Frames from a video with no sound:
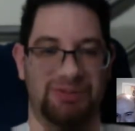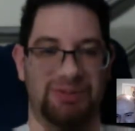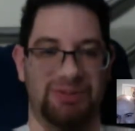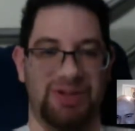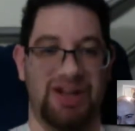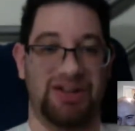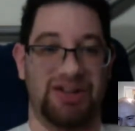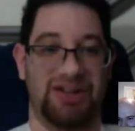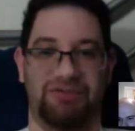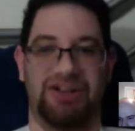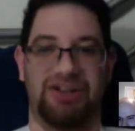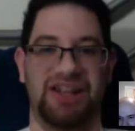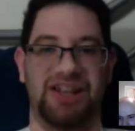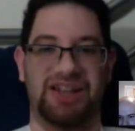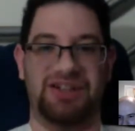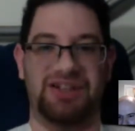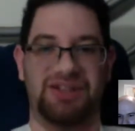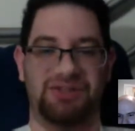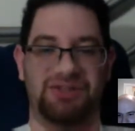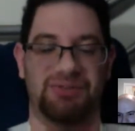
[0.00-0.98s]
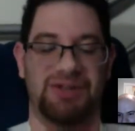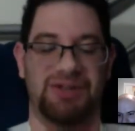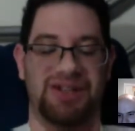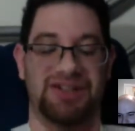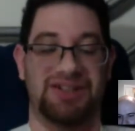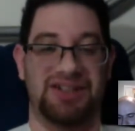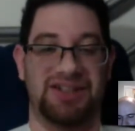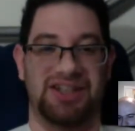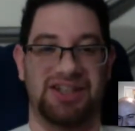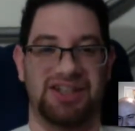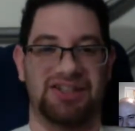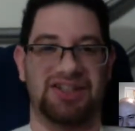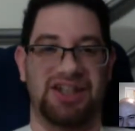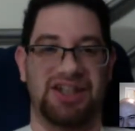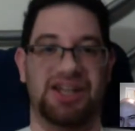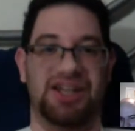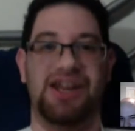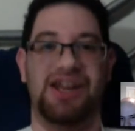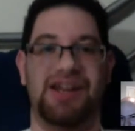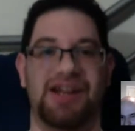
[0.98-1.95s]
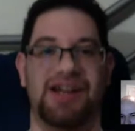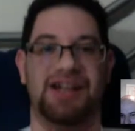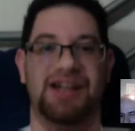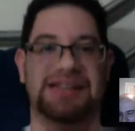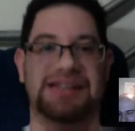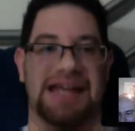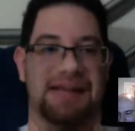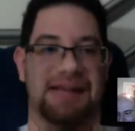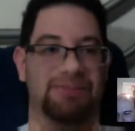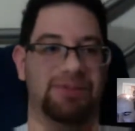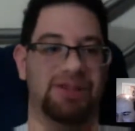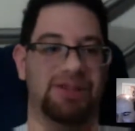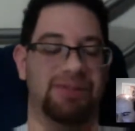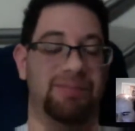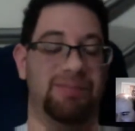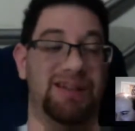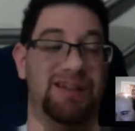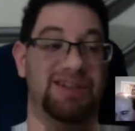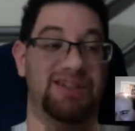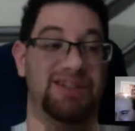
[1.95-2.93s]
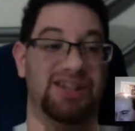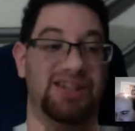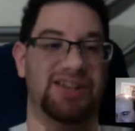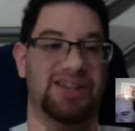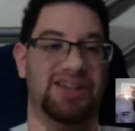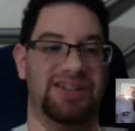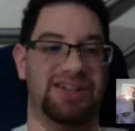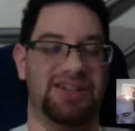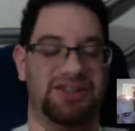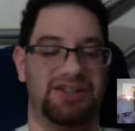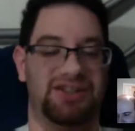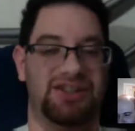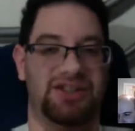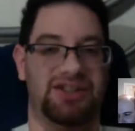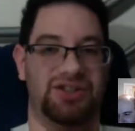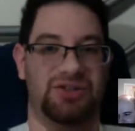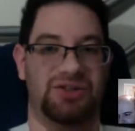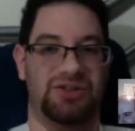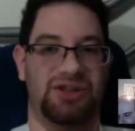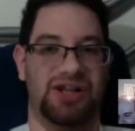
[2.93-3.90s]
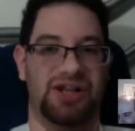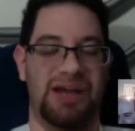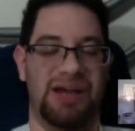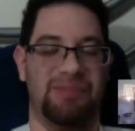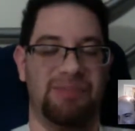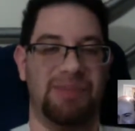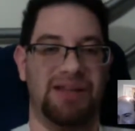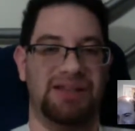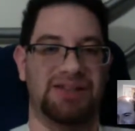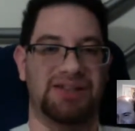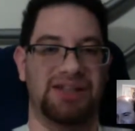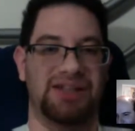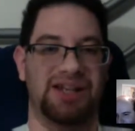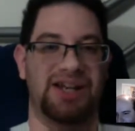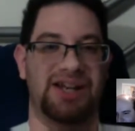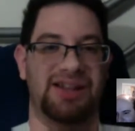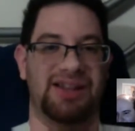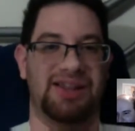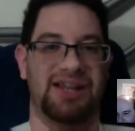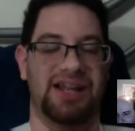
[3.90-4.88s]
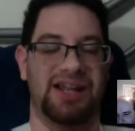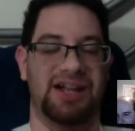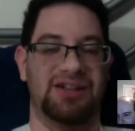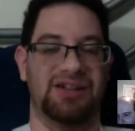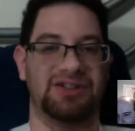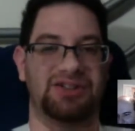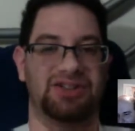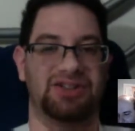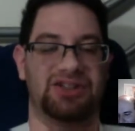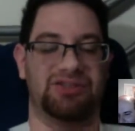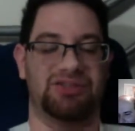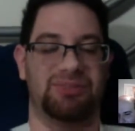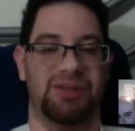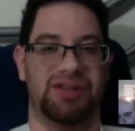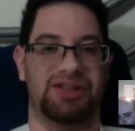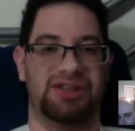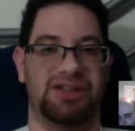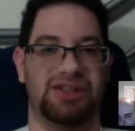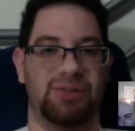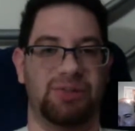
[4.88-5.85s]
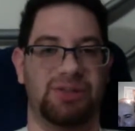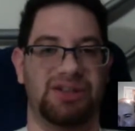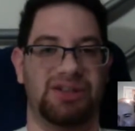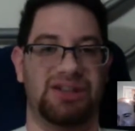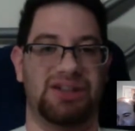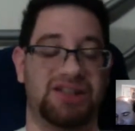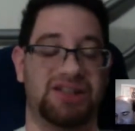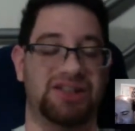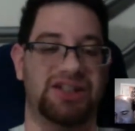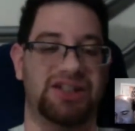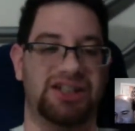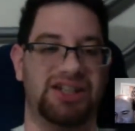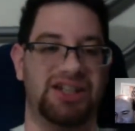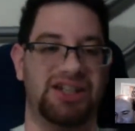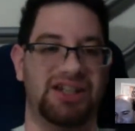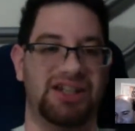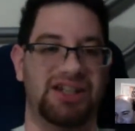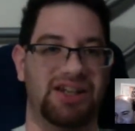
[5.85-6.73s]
So I really just want to see this adapted based on the Disney story, not based on anything else, just based on what Disney did.